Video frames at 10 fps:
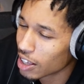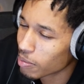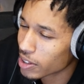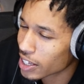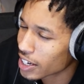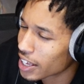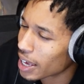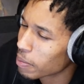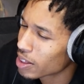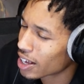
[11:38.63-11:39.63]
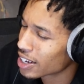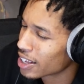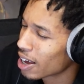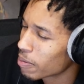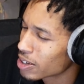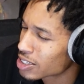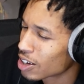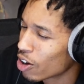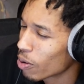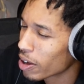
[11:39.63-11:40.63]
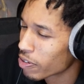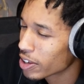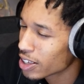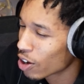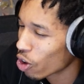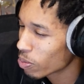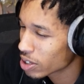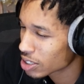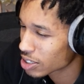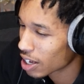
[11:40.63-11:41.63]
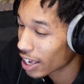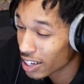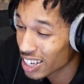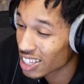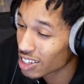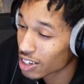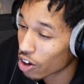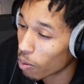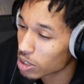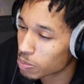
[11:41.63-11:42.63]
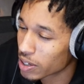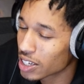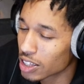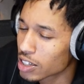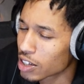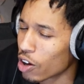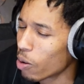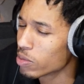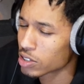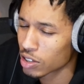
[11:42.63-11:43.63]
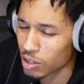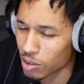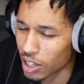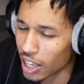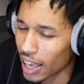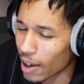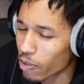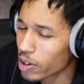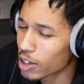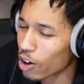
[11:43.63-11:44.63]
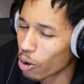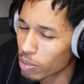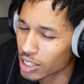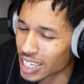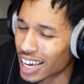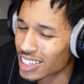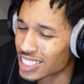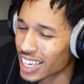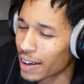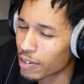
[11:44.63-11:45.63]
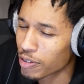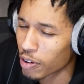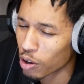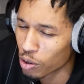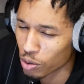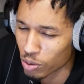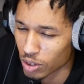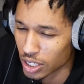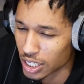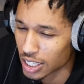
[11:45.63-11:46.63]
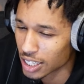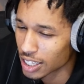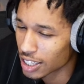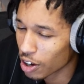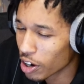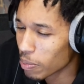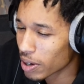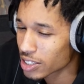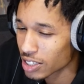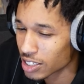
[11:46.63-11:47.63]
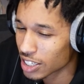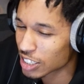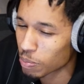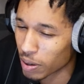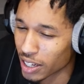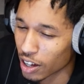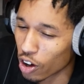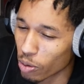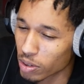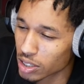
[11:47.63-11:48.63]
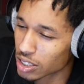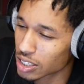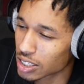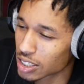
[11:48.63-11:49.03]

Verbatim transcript: But then it hit me like, damn, if he homeless, he didn't look homeless, but he looked homeless though. If he homeless, how does he have a phone? Oh, he must have just been homeless.